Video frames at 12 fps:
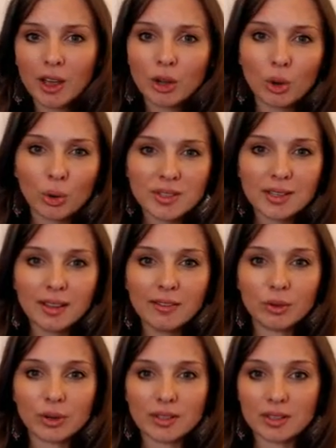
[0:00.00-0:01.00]
causing their
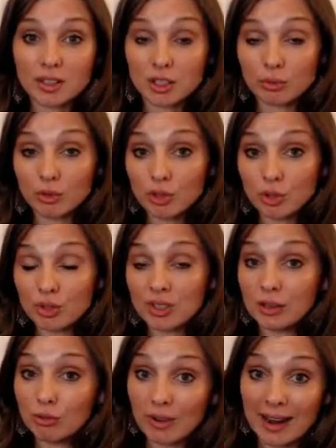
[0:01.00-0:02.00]
voices to reduce
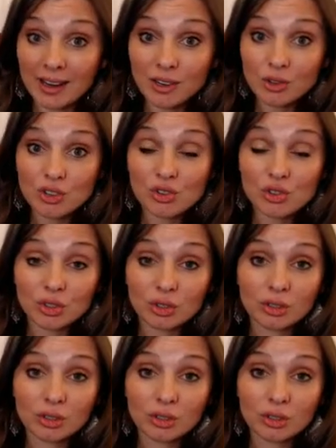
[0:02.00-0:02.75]
in range